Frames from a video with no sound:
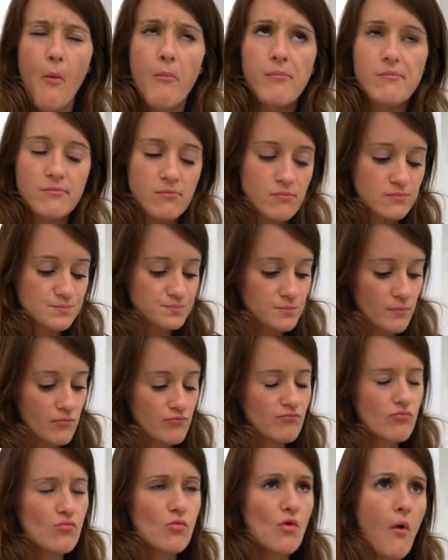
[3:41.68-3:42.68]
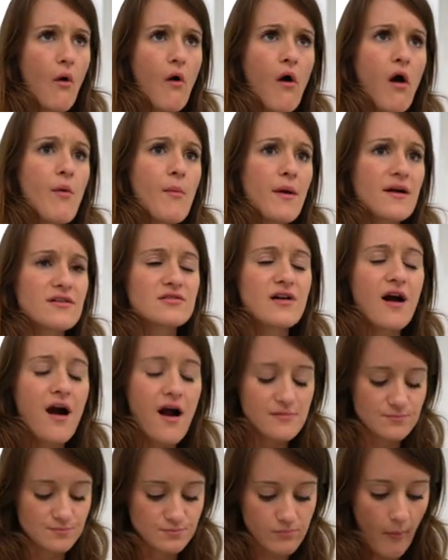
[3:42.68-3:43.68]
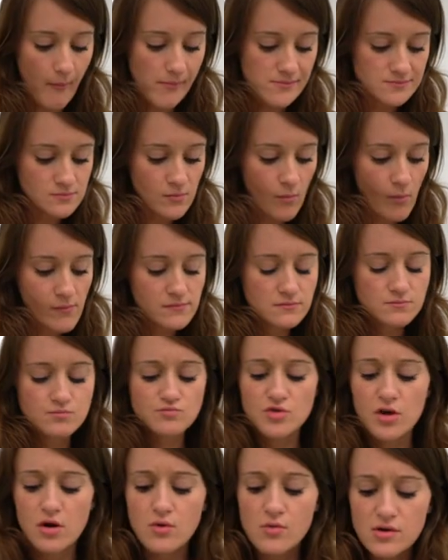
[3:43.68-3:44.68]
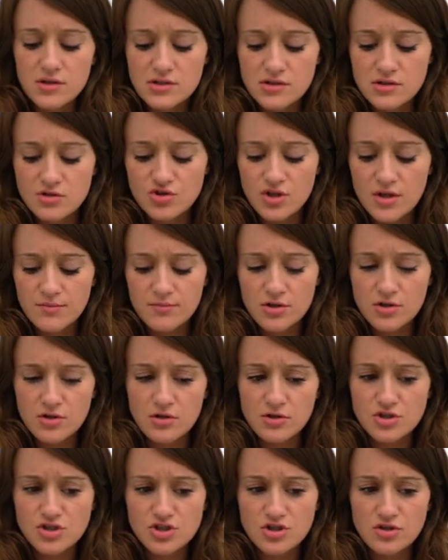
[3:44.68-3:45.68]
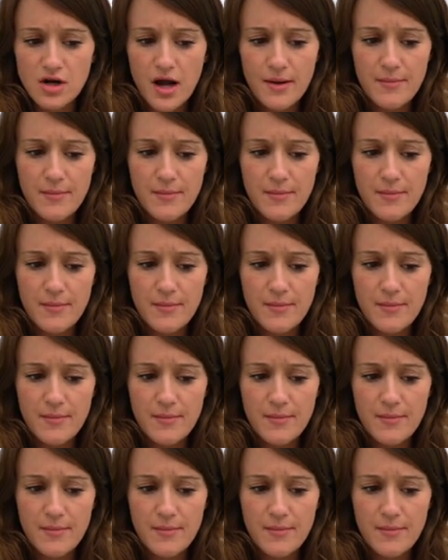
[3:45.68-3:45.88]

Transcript: Mmm. Oh my God. Don't worry, the Thin Mint cookies are